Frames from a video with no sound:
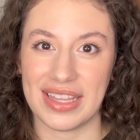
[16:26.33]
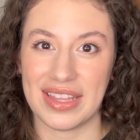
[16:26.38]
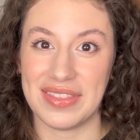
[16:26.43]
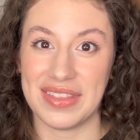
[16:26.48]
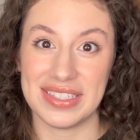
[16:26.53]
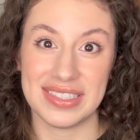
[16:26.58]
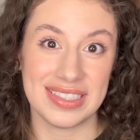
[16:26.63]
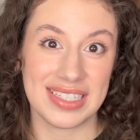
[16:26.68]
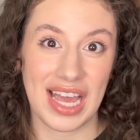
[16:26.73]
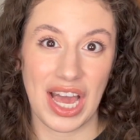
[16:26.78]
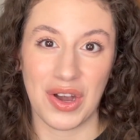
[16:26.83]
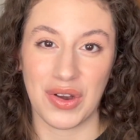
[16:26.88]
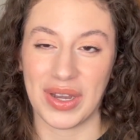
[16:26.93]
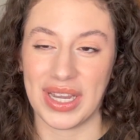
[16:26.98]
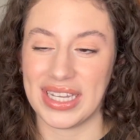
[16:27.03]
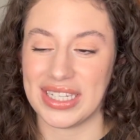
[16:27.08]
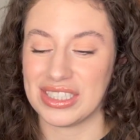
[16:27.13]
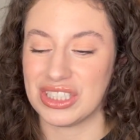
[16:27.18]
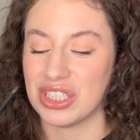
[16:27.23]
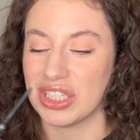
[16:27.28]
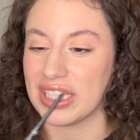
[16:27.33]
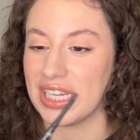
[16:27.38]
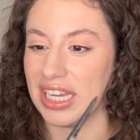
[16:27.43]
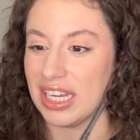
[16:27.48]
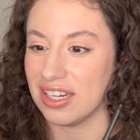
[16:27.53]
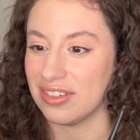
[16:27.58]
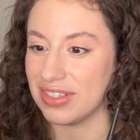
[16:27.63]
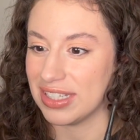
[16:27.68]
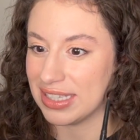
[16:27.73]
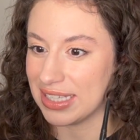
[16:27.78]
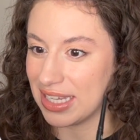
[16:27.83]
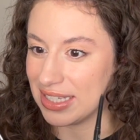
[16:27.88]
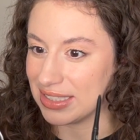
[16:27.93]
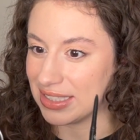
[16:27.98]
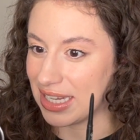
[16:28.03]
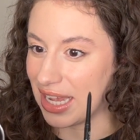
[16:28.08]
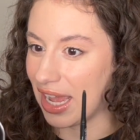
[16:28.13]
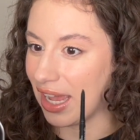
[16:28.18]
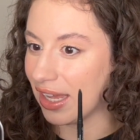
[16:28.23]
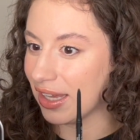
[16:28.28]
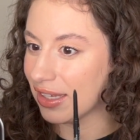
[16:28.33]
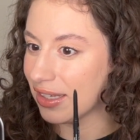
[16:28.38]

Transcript: this is how I took care of it that day.